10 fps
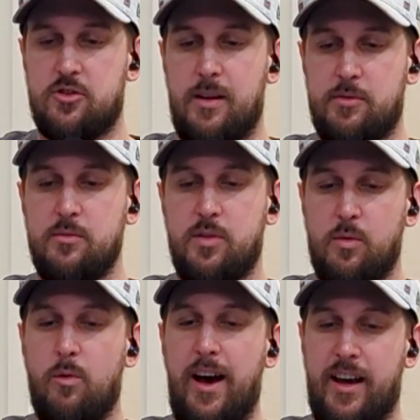They strapped them to
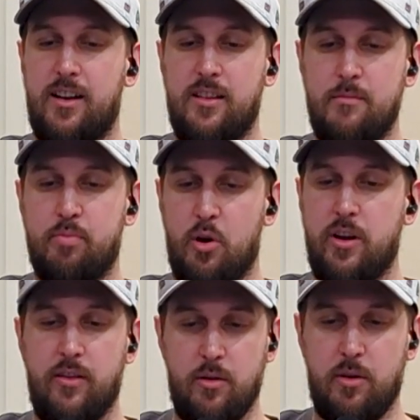a wagon and then
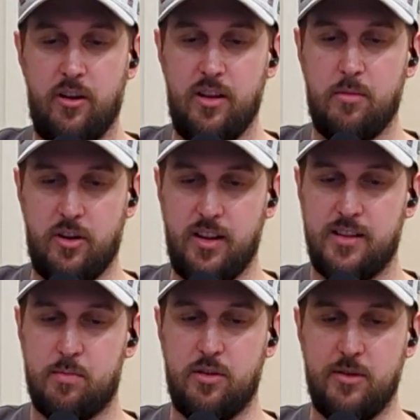broke every bone in their body.
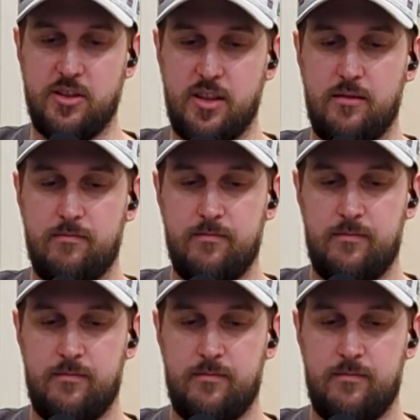That's pretty much it.